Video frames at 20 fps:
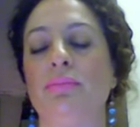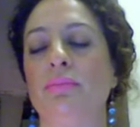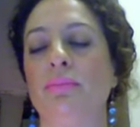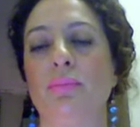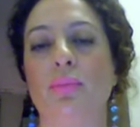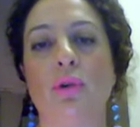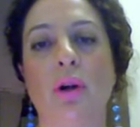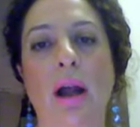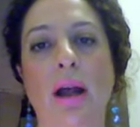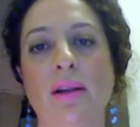
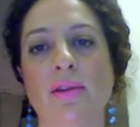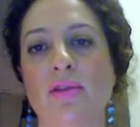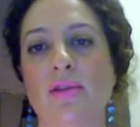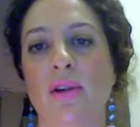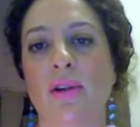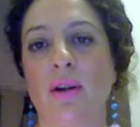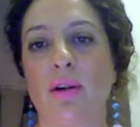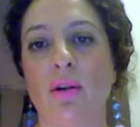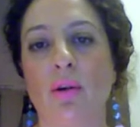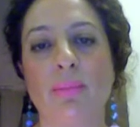brands
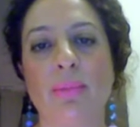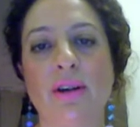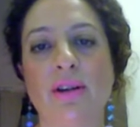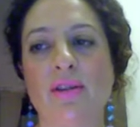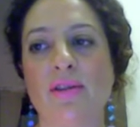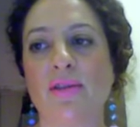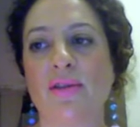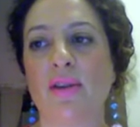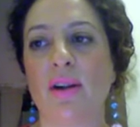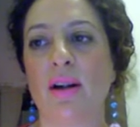and
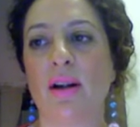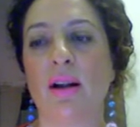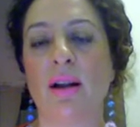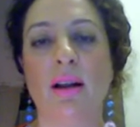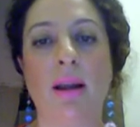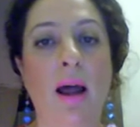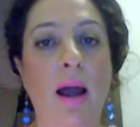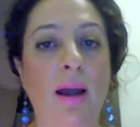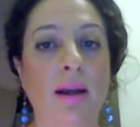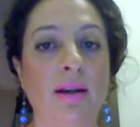companies that I
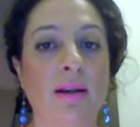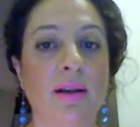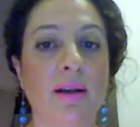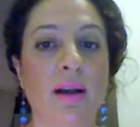like,